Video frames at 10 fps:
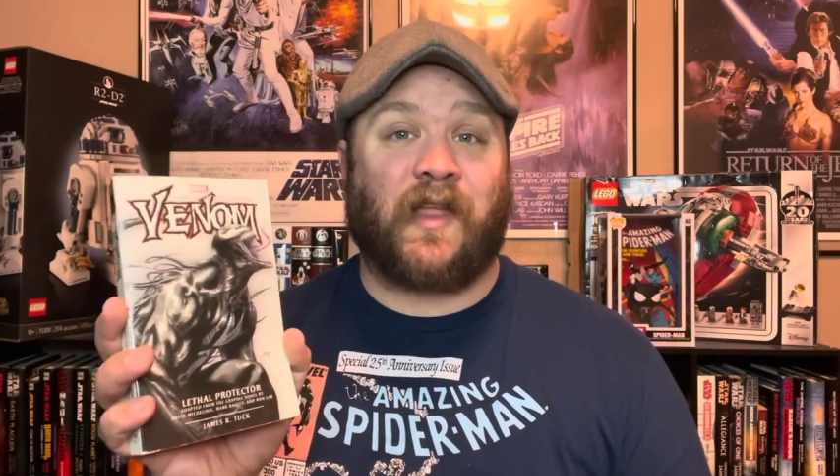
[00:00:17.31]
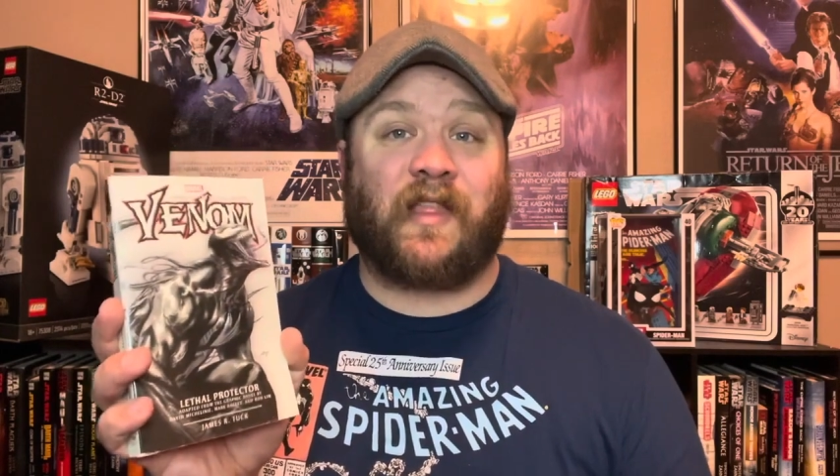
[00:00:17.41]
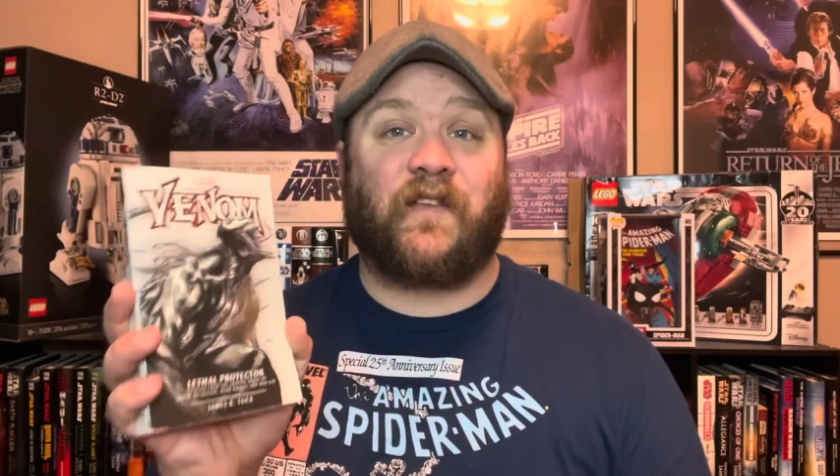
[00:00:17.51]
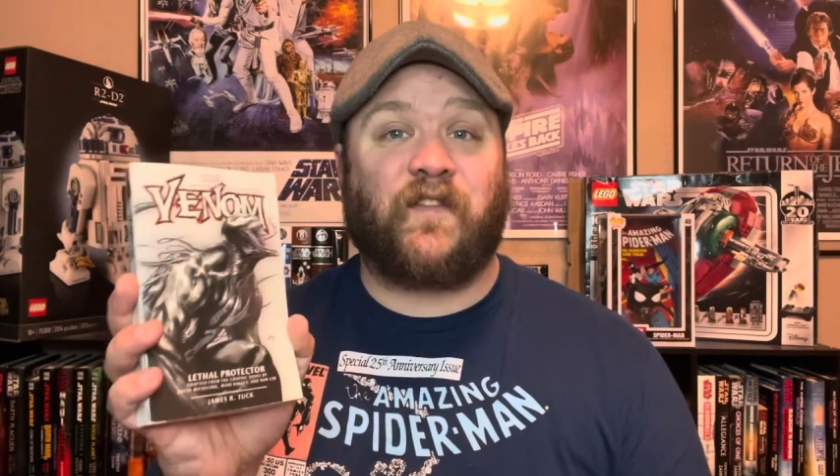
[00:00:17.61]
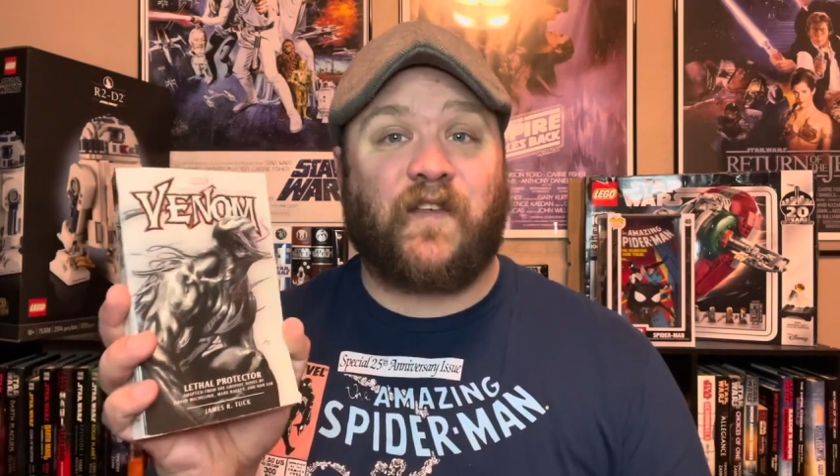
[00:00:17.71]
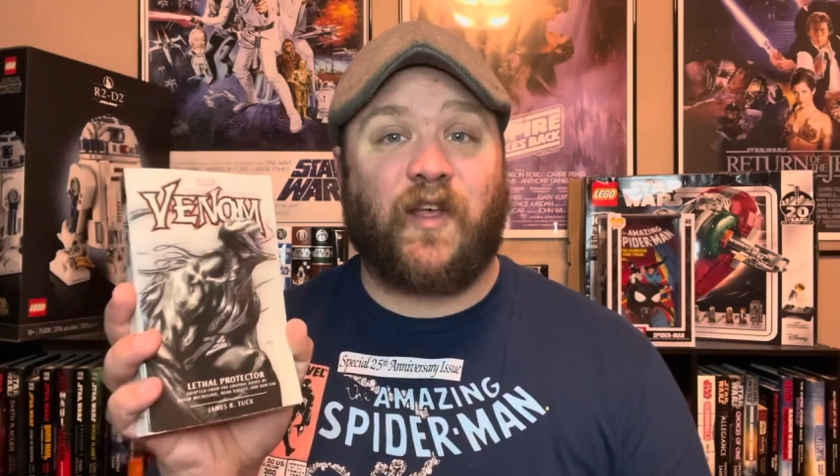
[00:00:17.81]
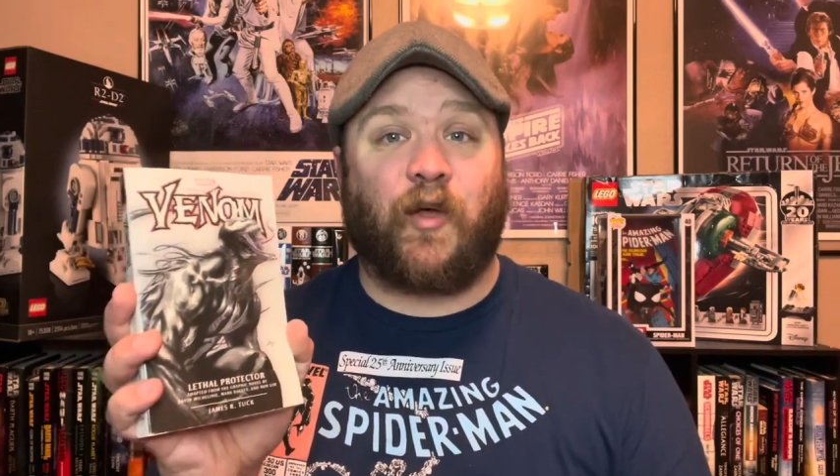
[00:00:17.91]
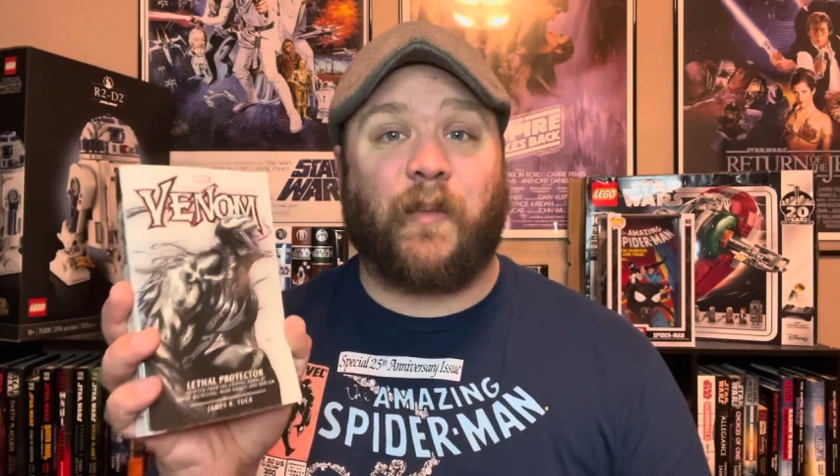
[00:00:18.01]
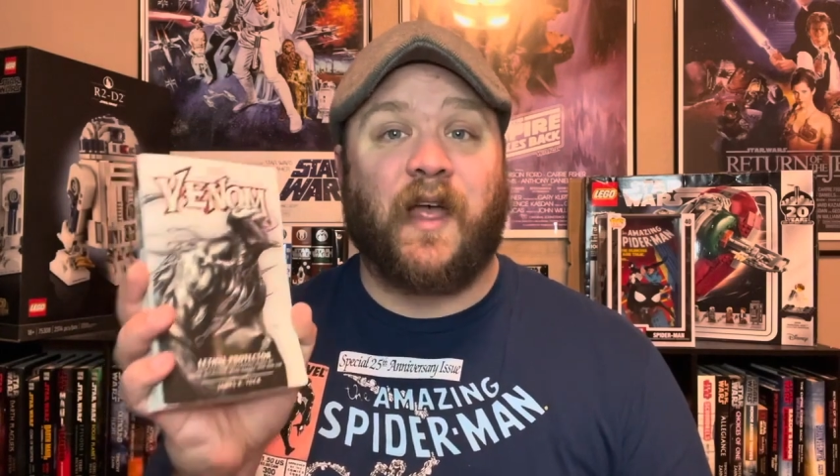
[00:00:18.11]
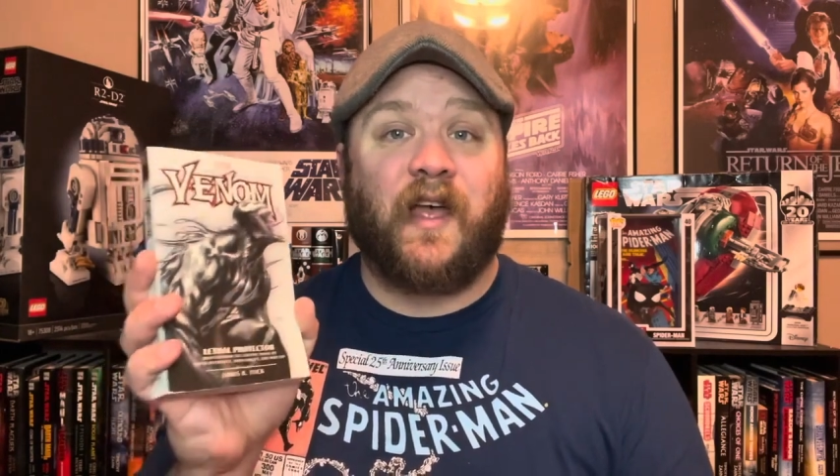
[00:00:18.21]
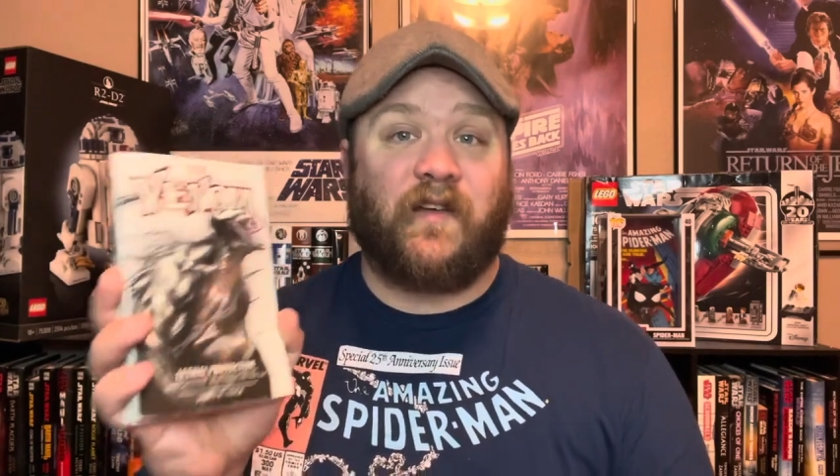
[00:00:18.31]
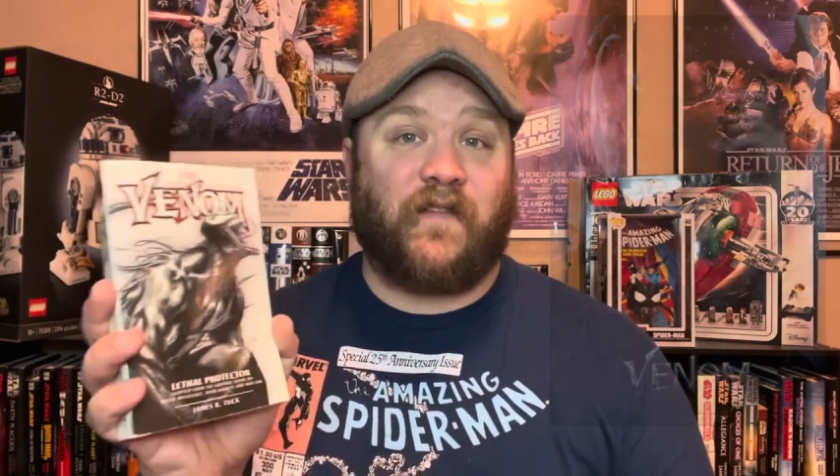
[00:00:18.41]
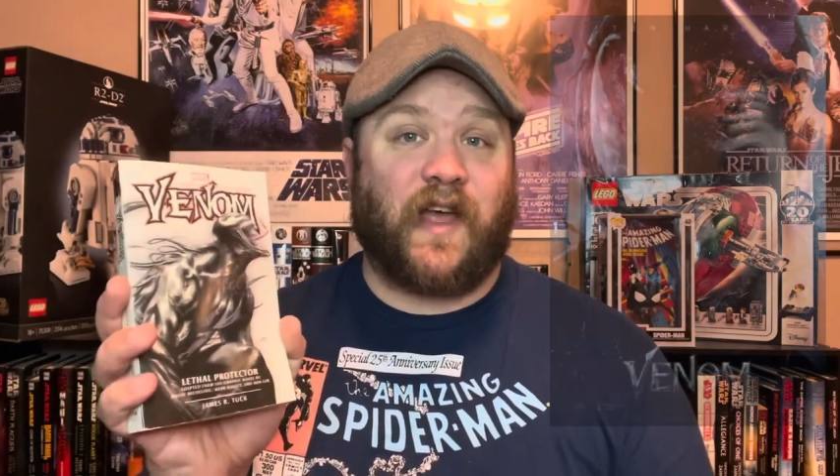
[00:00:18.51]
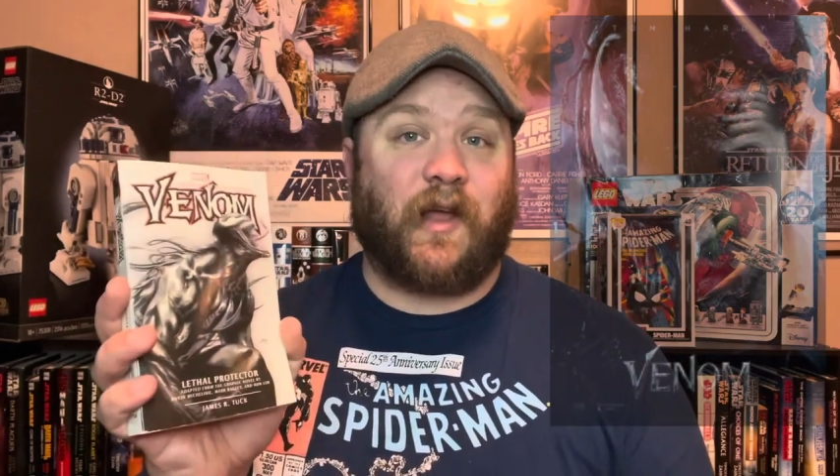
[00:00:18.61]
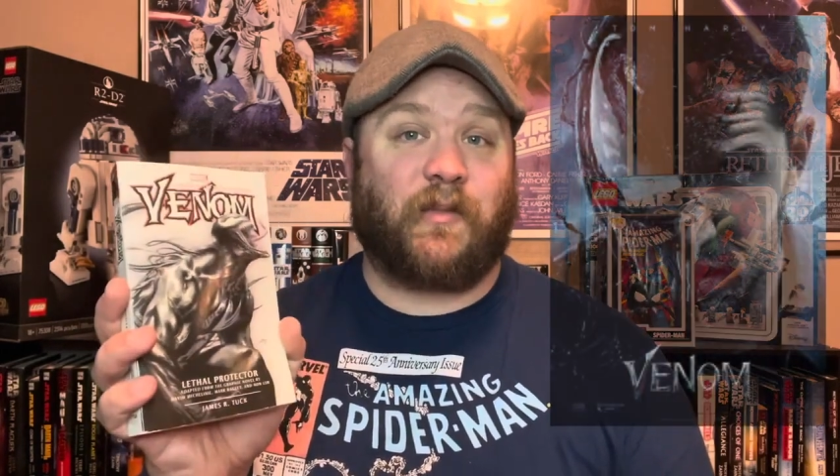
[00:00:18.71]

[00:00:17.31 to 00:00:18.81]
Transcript: that the film Venom,